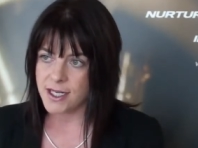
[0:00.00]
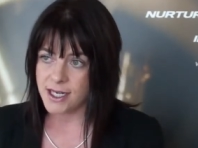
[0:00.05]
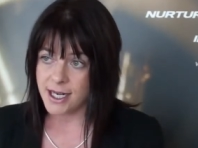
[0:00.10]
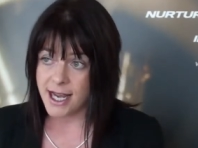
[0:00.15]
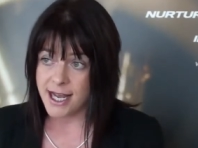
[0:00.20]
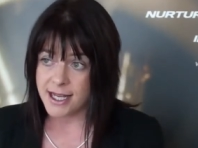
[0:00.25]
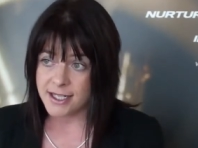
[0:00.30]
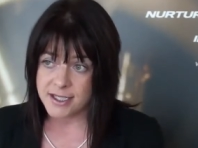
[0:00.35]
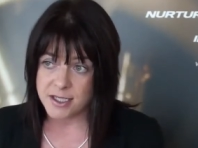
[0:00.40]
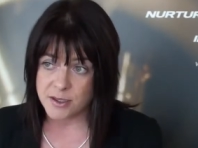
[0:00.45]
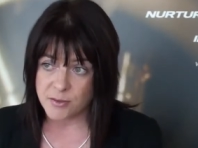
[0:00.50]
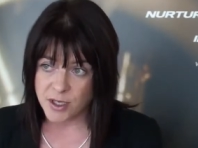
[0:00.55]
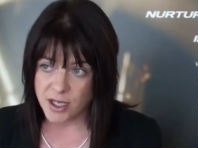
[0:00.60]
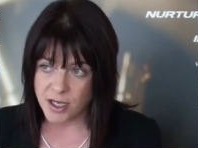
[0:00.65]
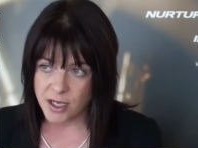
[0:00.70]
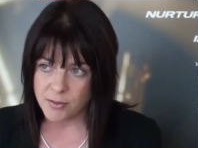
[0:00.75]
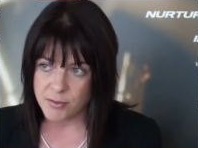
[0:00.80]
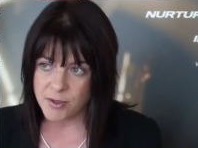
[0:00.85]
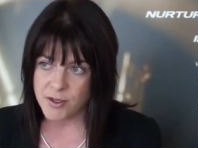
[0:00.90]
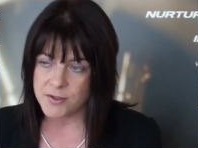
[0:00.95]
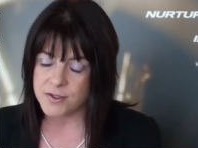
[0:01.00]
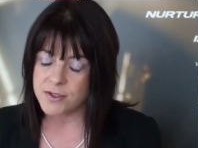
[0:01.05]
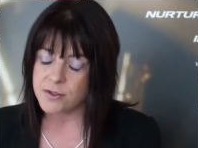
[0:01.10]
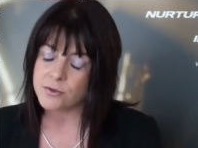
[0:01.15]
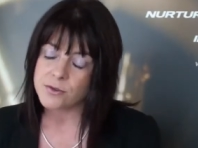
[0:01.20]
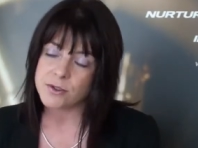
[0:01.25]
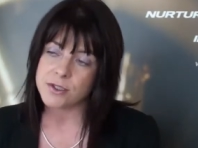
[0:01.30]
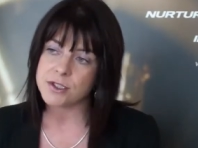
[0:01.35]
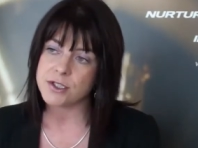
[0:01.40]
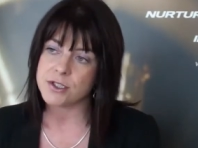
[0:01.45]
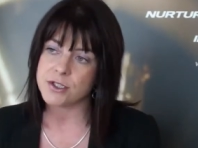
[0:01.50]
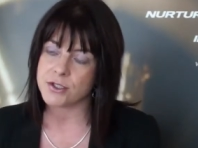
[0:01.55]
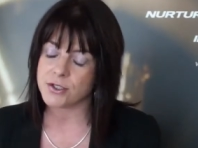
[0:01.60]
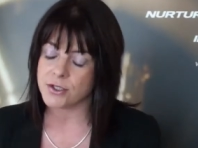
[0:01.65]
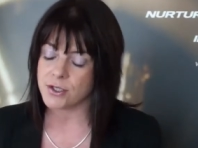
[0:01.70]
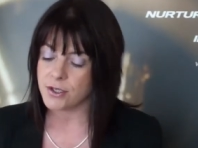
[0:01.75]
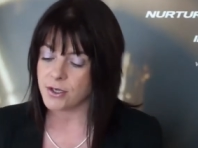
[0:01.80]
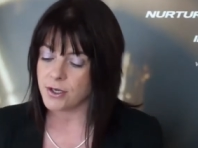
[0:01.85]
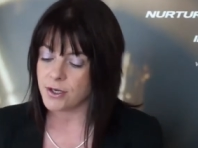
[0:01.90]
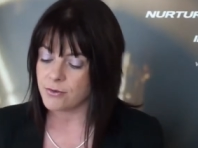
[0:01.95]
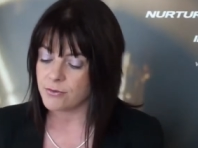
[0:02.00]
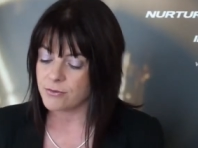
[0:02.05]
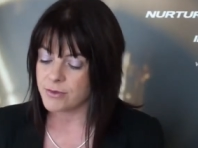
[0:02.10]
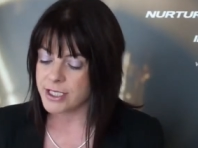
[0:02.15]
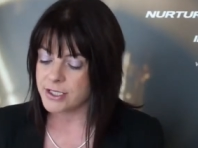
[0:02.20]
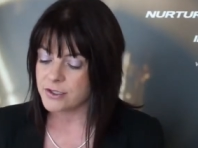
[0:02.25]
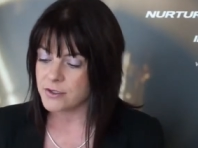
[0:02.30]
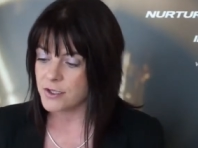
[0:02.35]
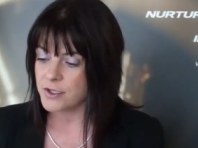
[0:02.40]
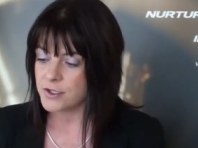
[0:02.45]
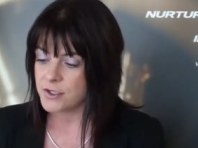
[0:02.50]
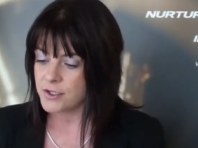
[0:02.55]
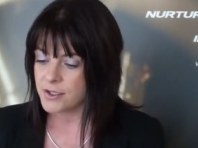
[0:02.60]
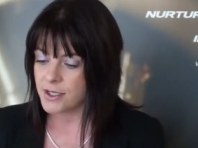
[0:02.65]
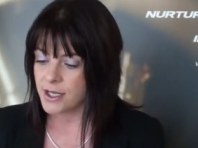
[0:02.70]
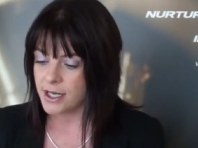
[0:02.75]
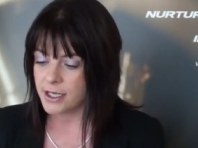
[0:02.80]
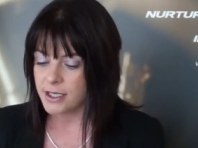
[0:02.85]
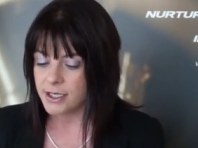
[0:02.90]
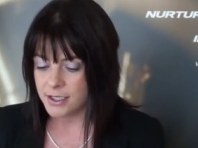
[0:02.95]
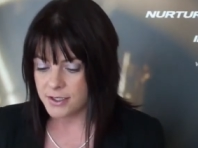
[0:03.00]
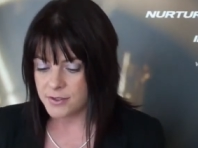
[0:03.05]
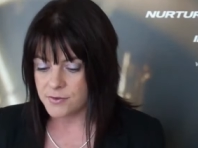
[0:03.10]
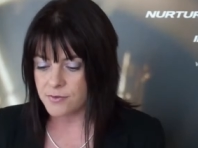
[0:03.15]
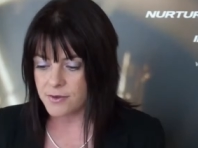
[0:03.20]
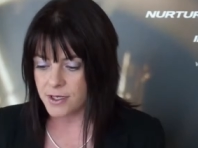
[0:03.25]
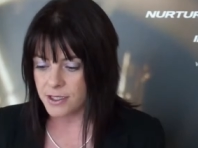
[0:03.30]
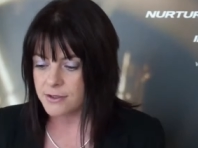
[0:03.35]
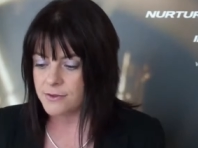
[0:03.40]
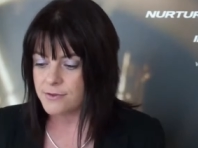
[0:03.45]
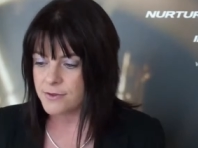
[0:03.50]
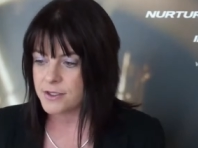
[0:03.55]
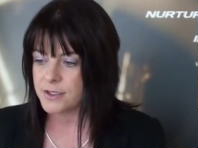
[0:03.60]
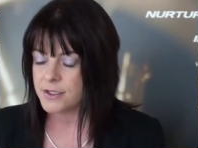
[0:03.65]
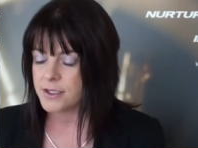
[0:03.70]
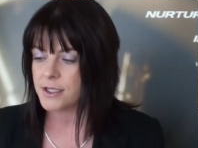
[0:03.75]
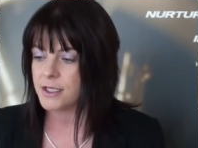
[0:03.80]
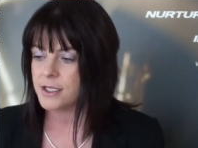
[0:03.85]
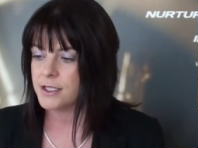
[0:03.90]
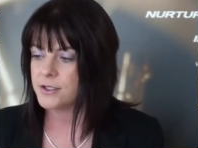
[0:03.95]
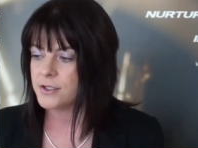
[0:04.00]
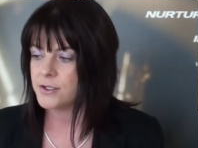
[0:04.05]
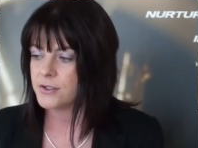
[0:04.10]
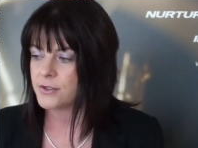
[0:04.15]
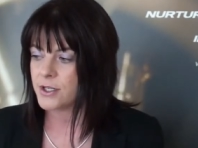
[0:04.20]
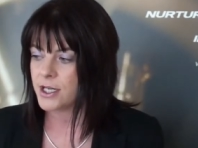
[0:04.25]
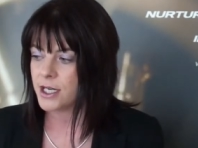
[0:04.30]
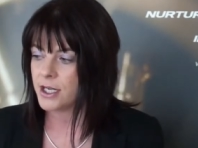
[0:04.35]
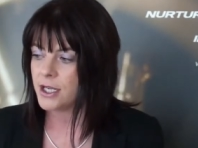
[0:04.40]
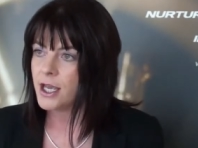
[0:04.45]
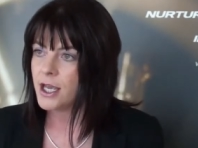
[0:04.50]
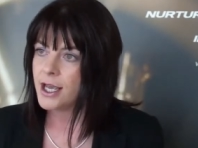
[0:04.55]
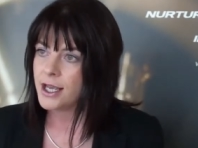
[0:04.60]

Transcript: and it has to be, because in order to do research that is relevant to the industry,